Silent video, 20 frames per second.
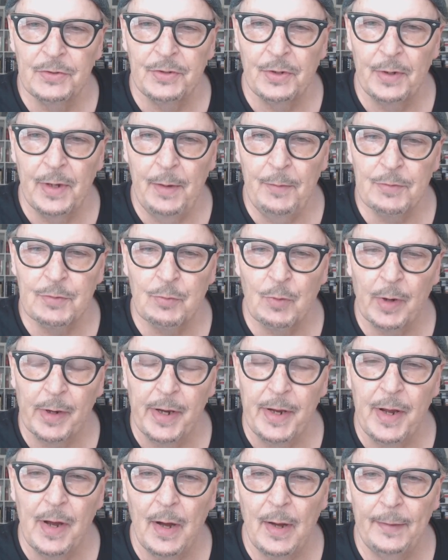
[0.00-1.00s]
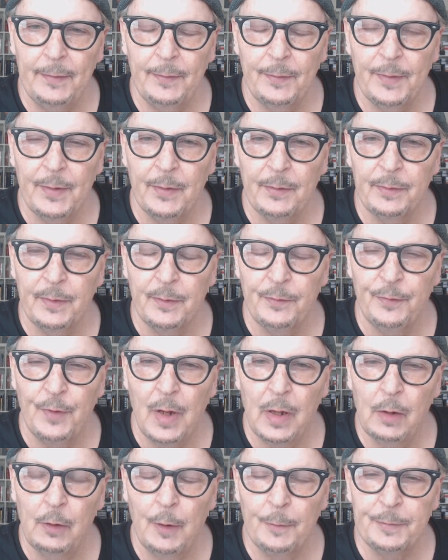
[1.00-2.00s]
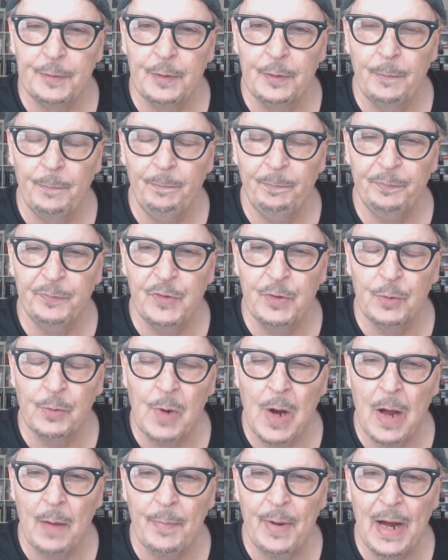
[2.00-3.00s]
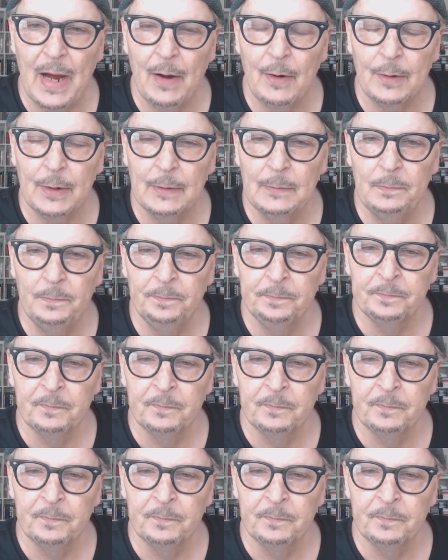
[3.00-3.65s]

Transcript: So he was working on the follow-up to Raw Power.